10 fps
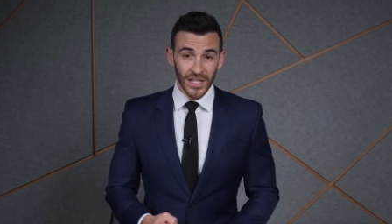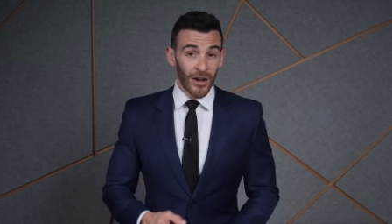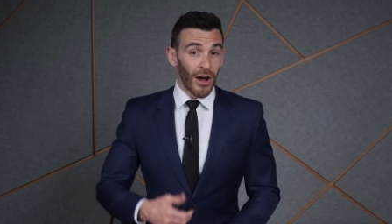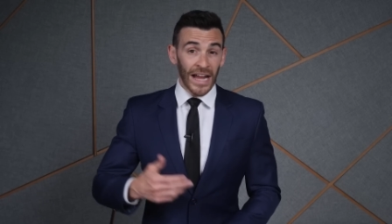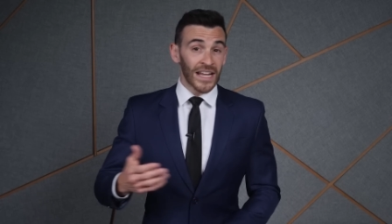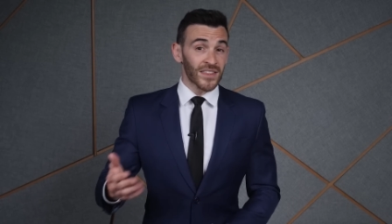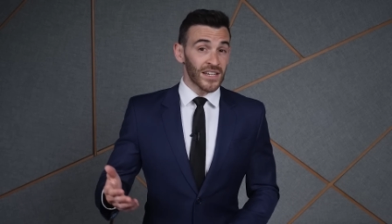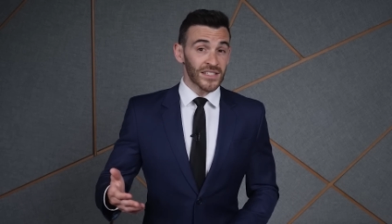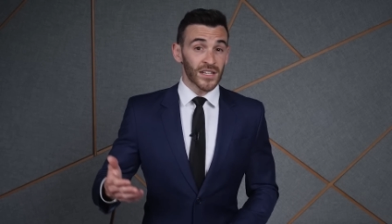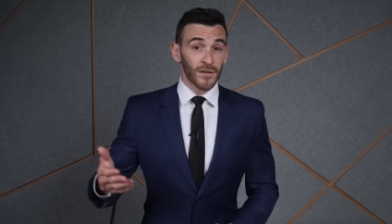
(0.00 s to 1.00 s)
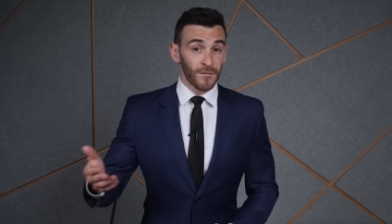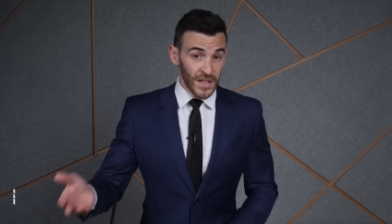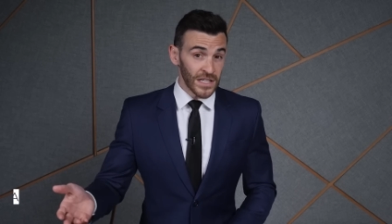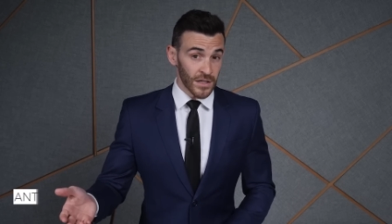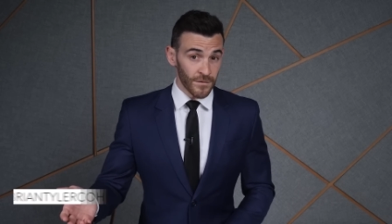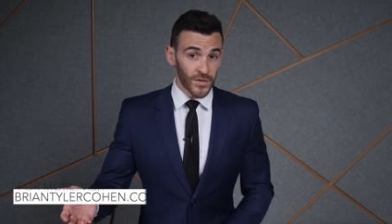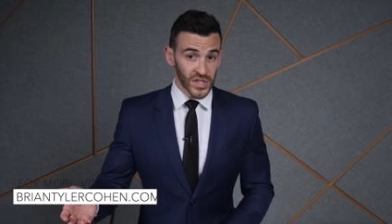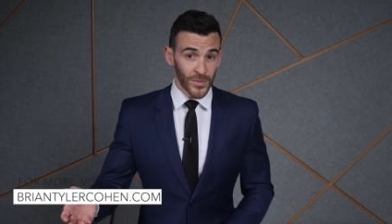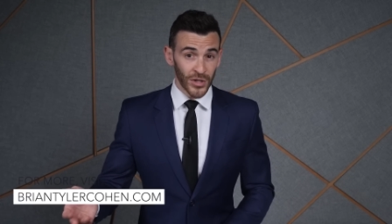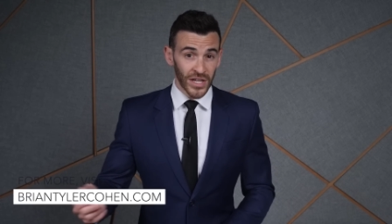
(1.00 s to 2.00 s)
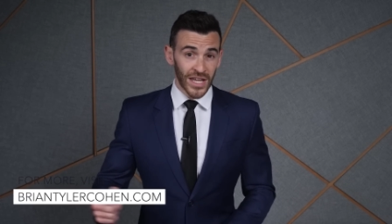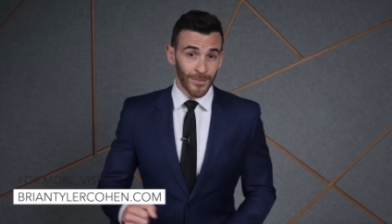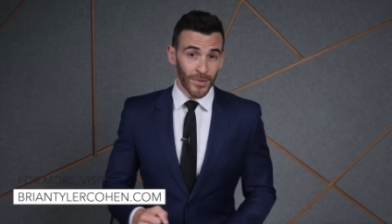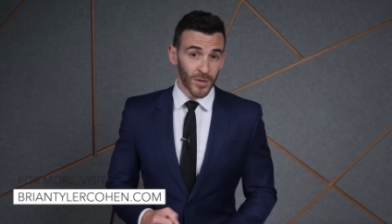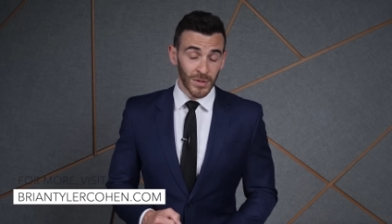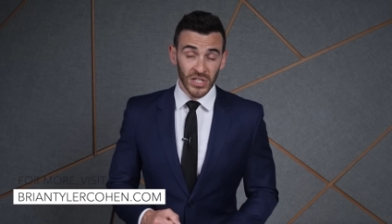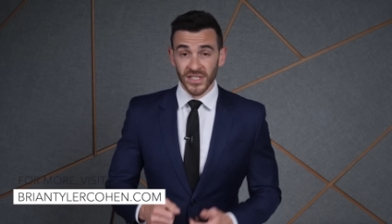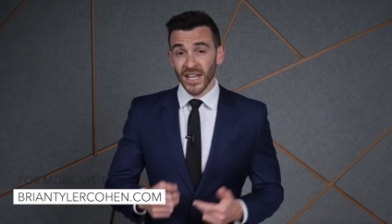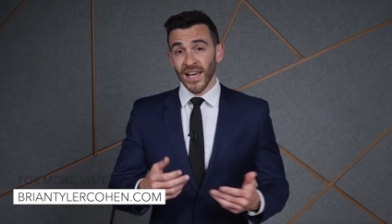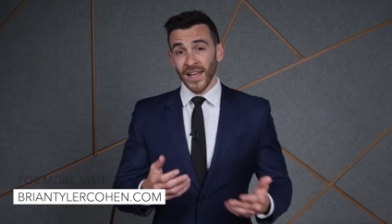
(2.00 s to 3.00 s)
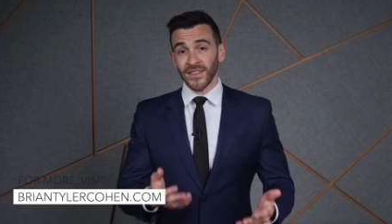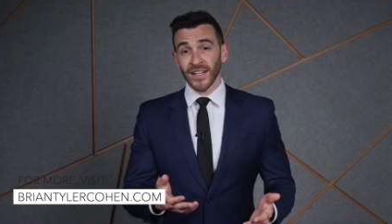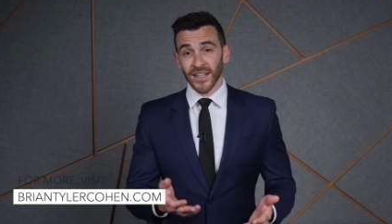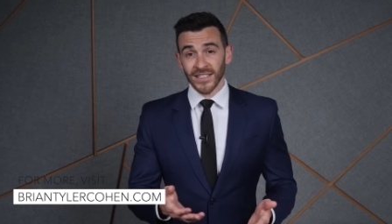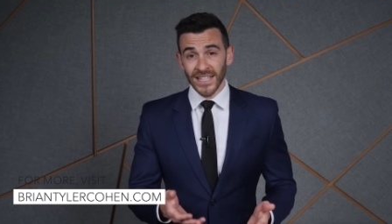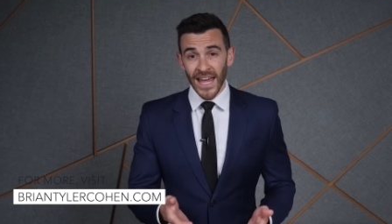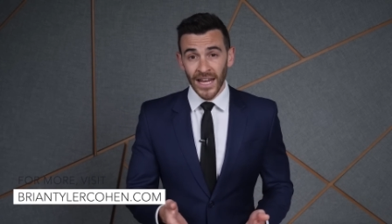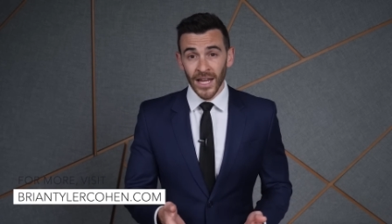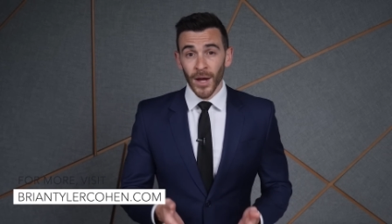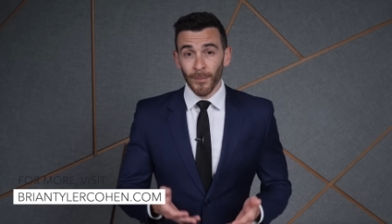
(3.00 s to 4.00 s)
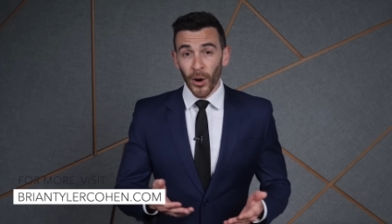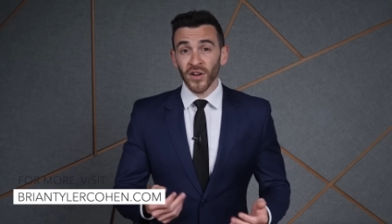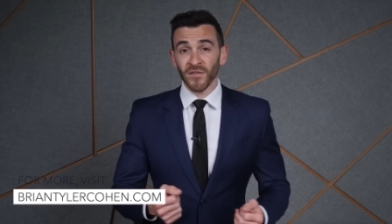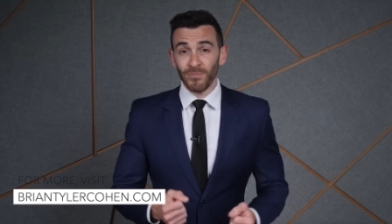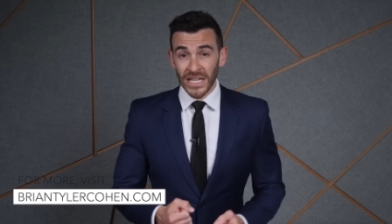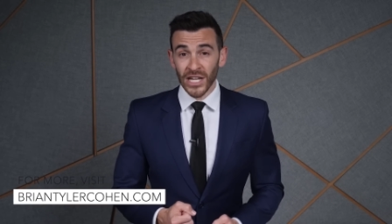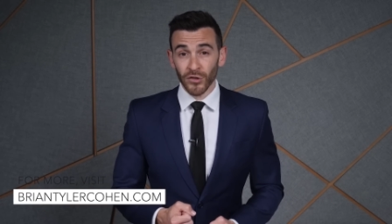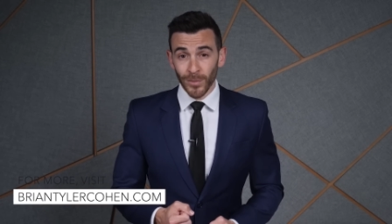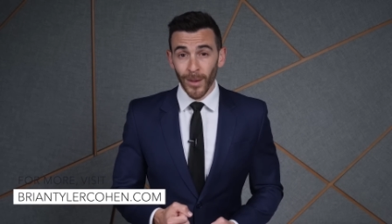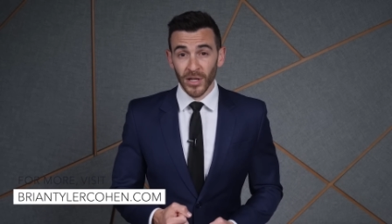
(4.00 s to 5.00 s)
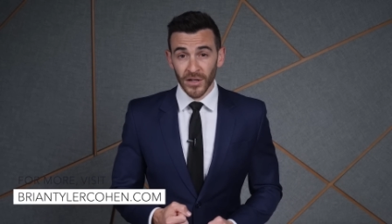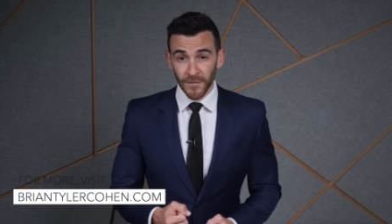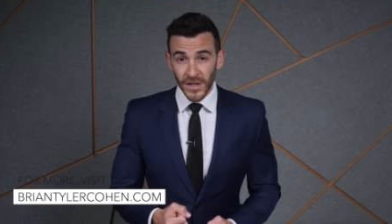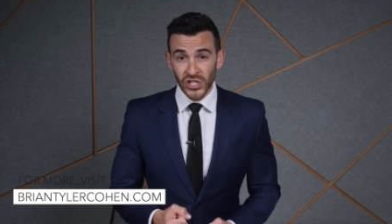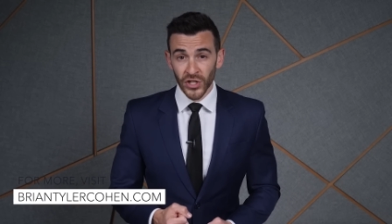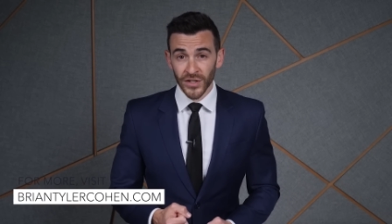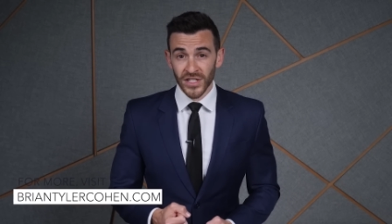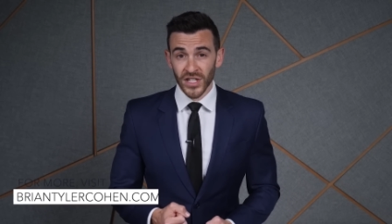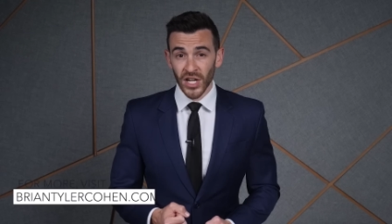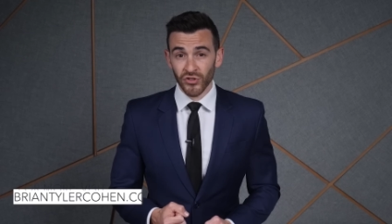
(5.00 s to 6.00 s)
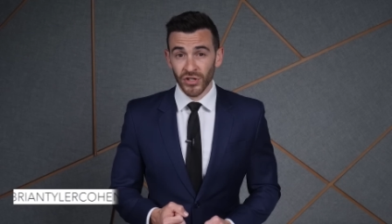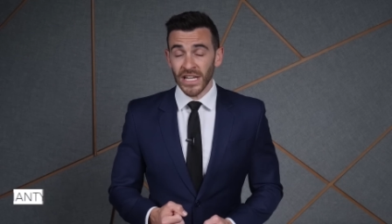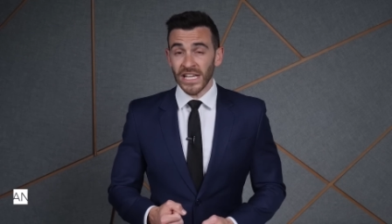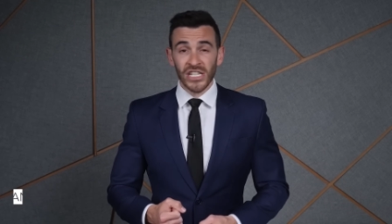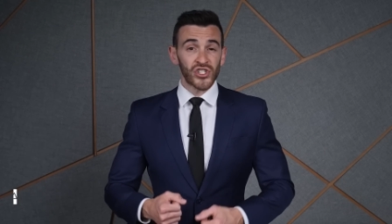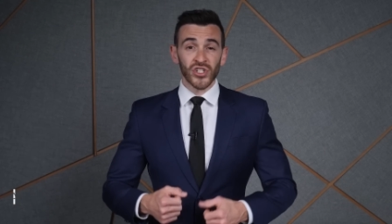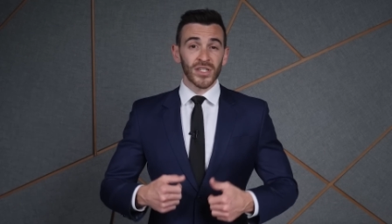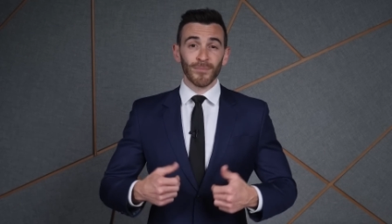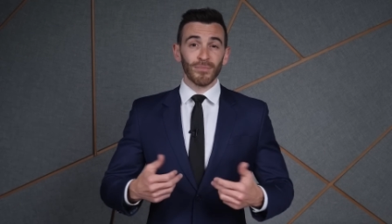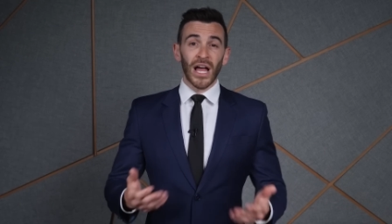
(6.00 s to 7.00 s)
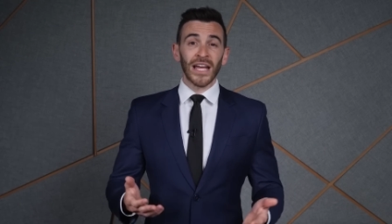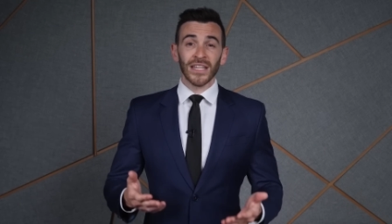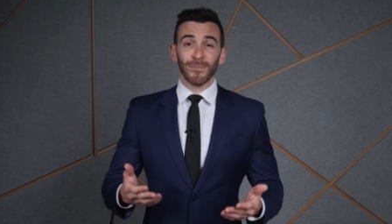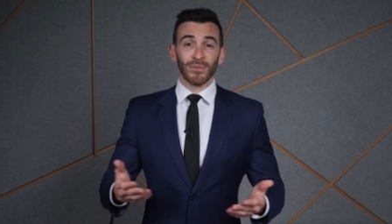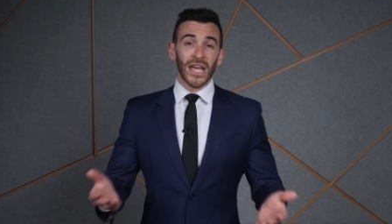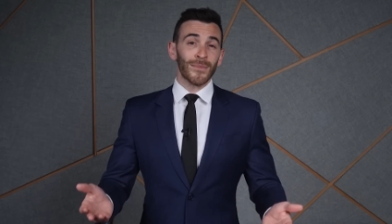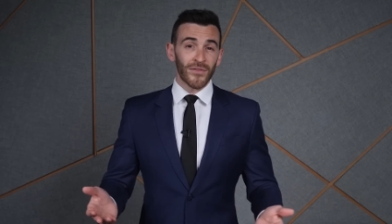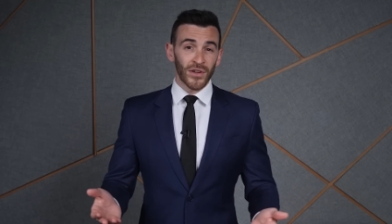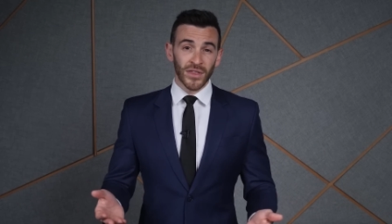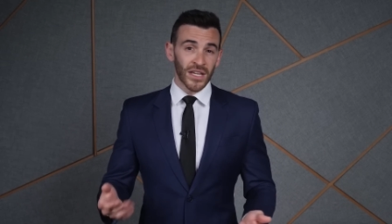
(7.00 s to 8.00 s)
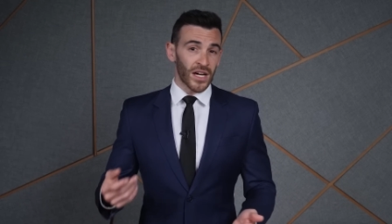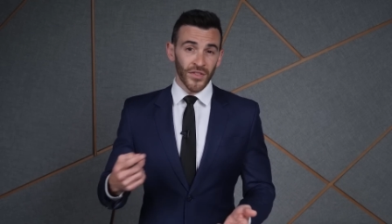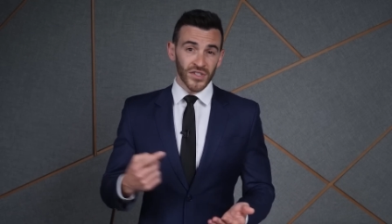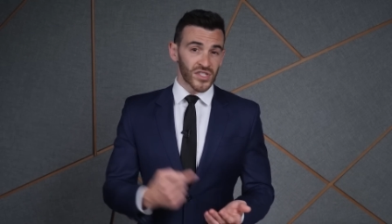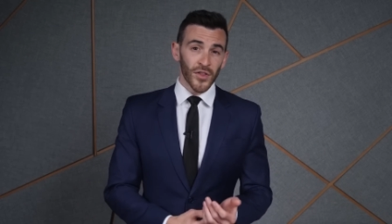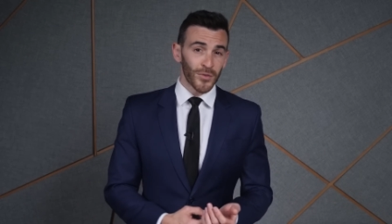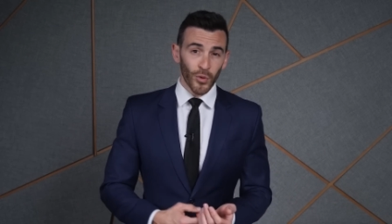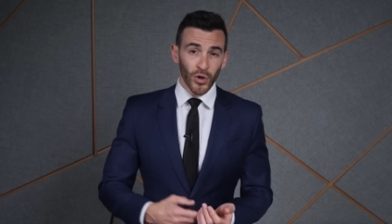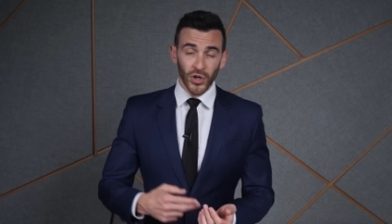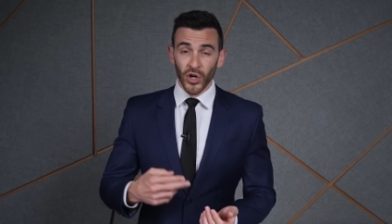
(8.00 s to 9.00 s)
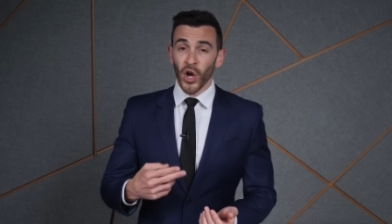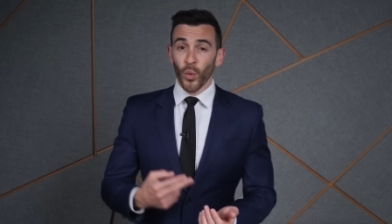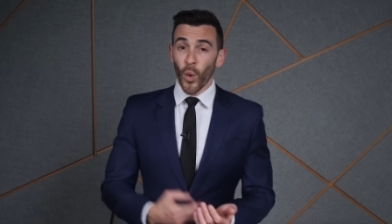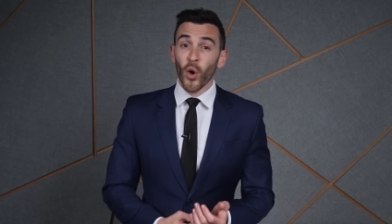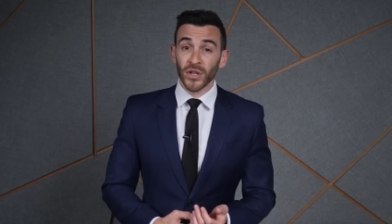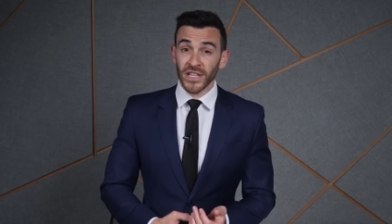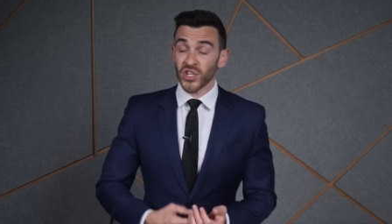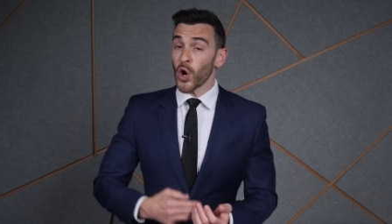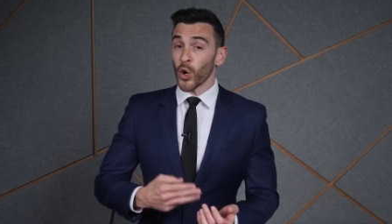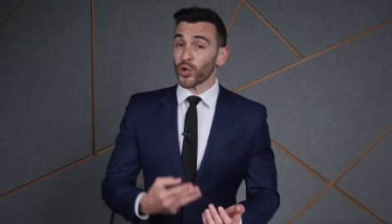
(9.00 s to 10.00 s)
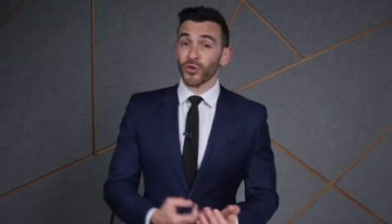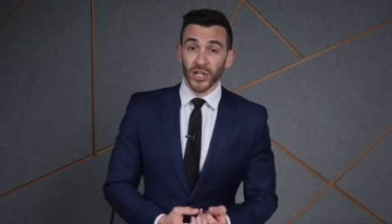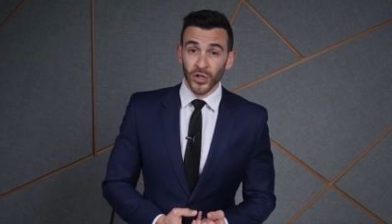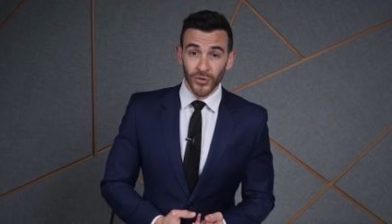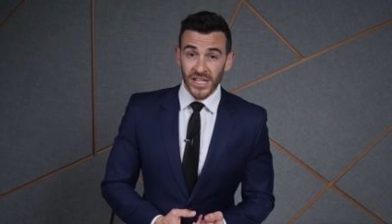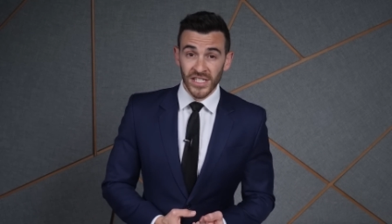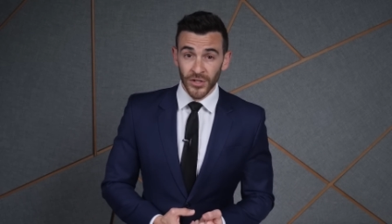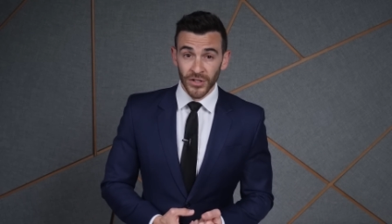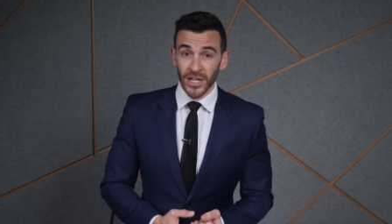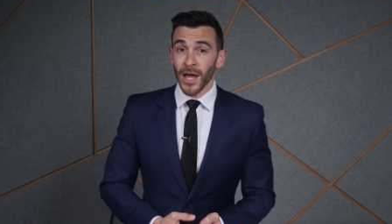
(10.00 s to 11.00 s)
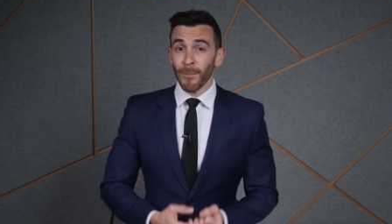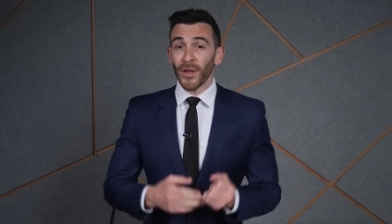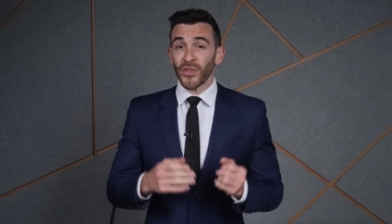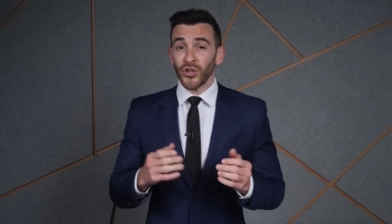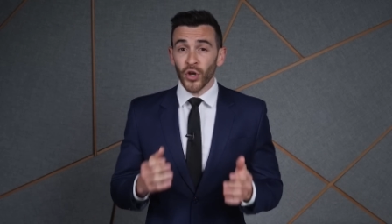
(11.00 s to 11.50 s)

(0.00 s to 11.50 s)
Now, I get that it's convenient for someone like Ken Buck because at the end of the day, part of being a Republican official in this country is just to blindly blame everything on the southern border, wokeness, or critical race theory. But the